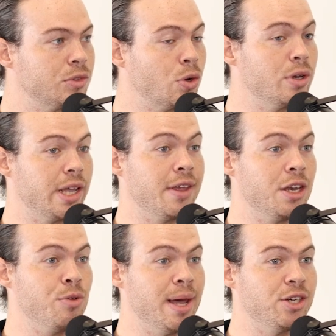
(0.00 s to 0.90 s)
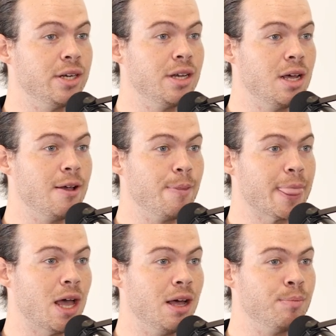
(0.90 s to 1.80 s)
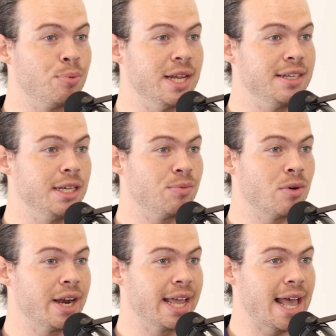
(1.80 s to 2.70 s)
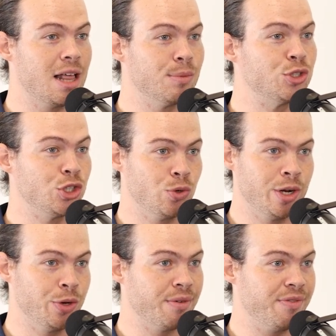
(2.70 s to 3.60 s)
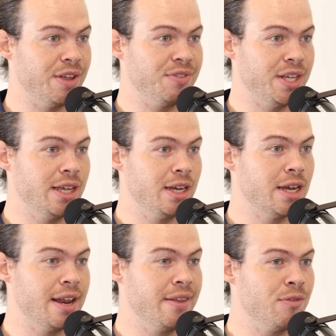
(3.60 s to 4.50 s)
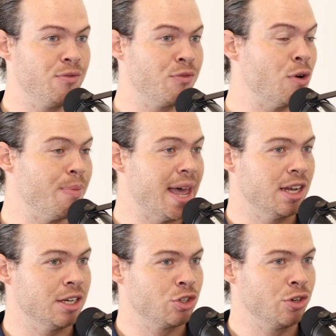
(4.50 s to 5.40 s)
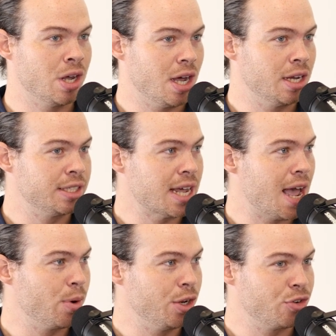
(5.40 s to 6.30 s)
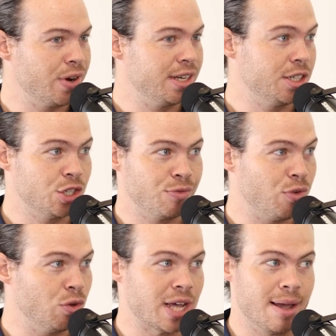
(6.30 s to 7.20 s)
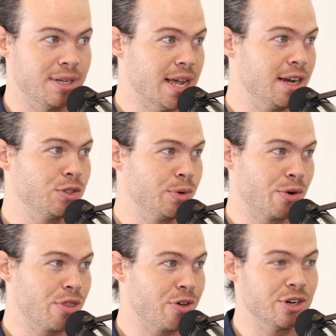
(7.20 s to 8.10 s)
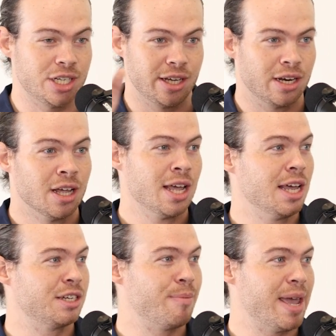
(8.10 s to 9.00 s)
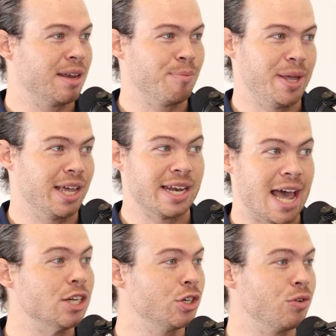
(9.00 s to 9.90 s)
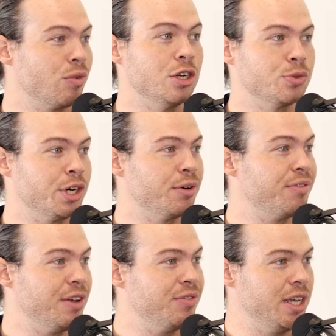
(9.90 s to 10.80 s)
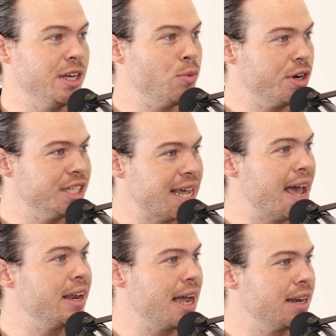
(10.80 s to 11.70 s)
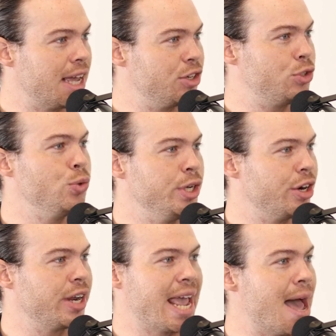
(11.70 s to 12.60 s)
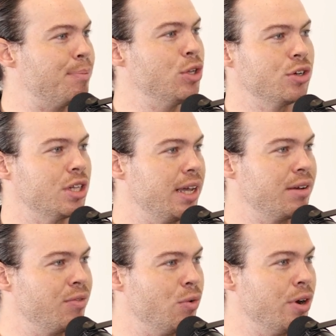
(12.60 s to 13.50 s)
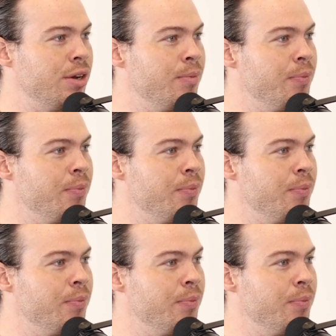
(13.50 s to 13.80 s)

Totally. And then you mentioned a pretty deep run in Kalamazoo when you were 15. And from that time when you transitioned full-time tennis when you were 13 to making big national runs when you're 15, what does that kind of like 2-year gap look like for you?